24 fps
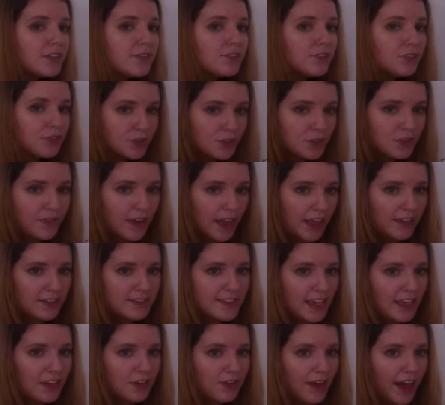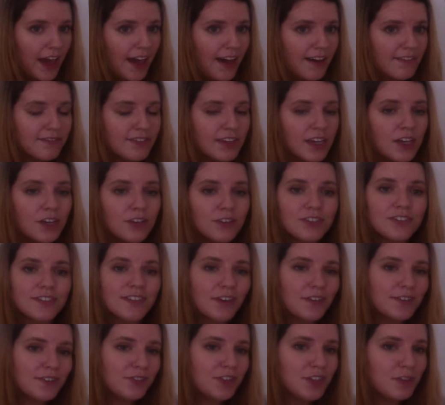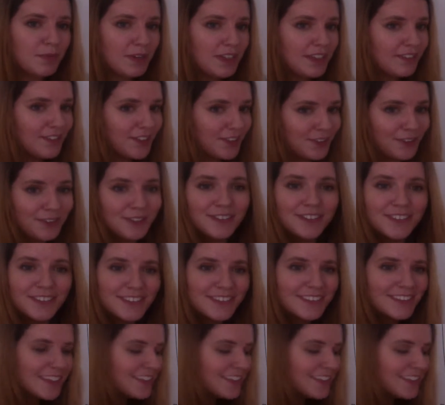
of truth values that you have, which is always going to be 2, so